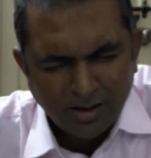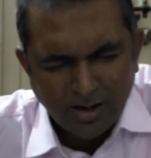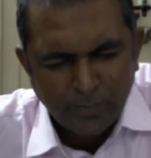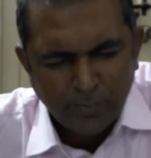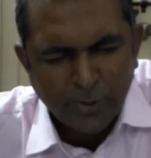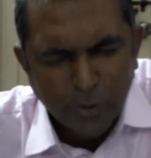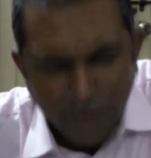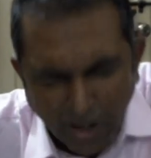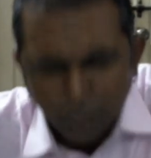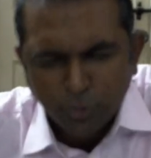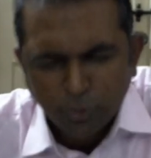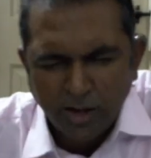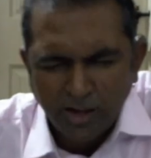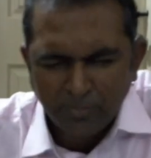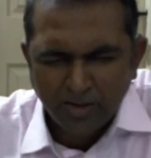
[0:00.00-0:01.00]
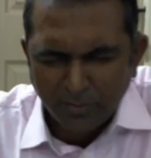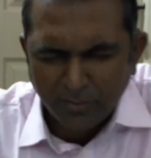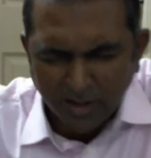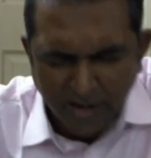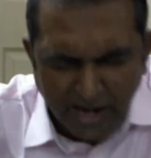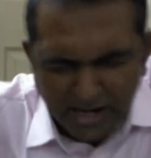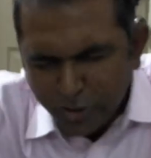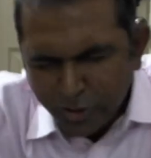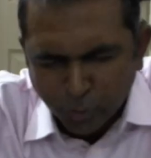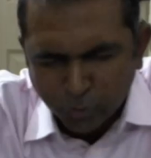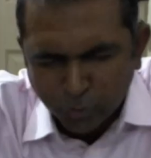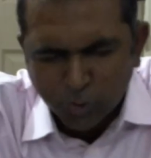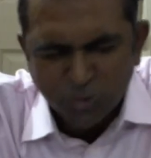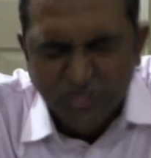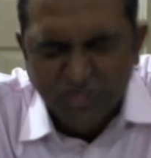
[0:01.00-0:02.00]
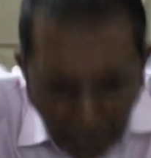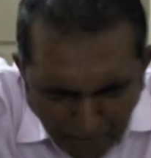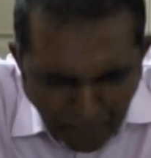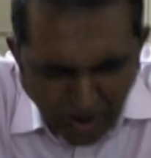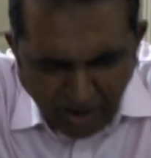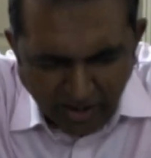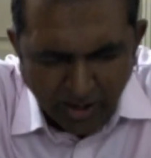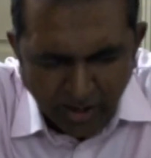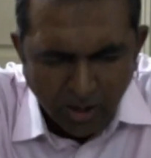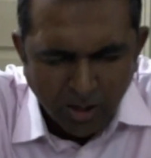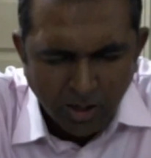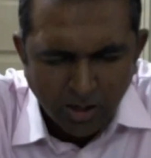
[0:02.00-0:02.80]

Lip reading: And when you come to him, he will lead you to somebody